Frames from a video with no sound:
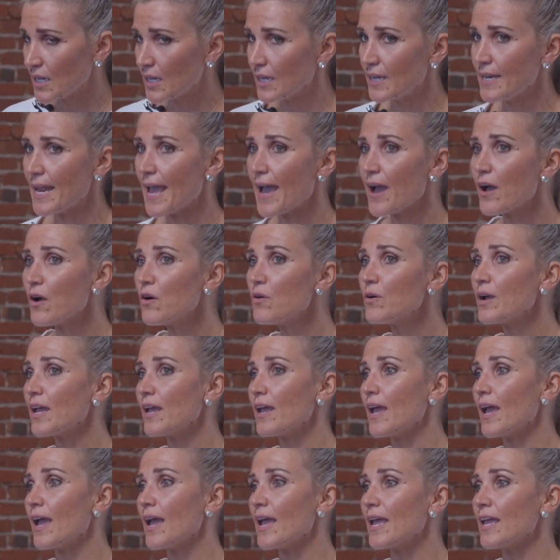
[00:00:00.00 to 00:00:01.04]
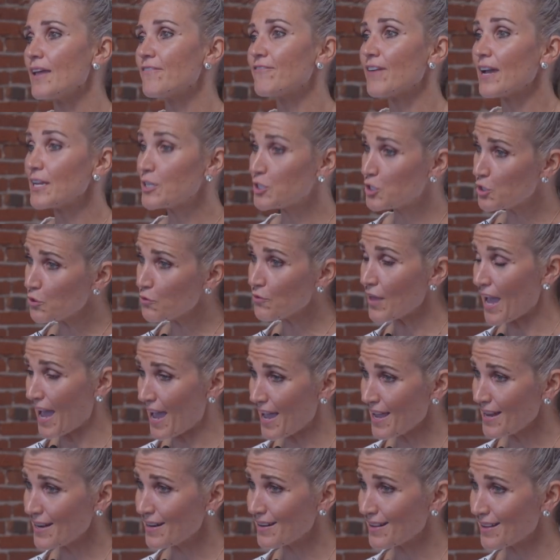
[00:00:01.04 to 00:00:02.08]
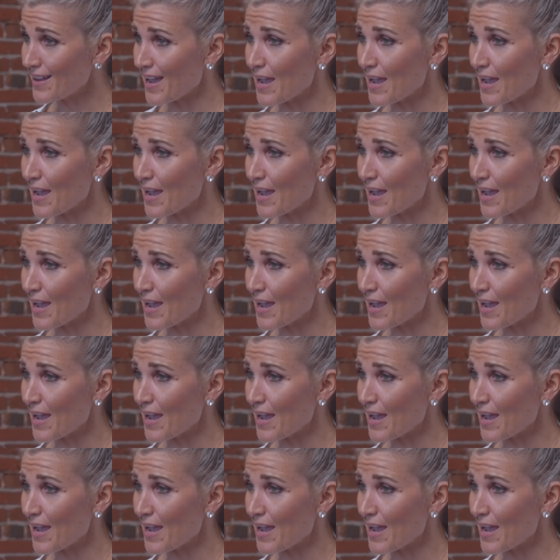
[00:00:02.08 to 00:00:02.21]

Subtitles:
Now, if I do that,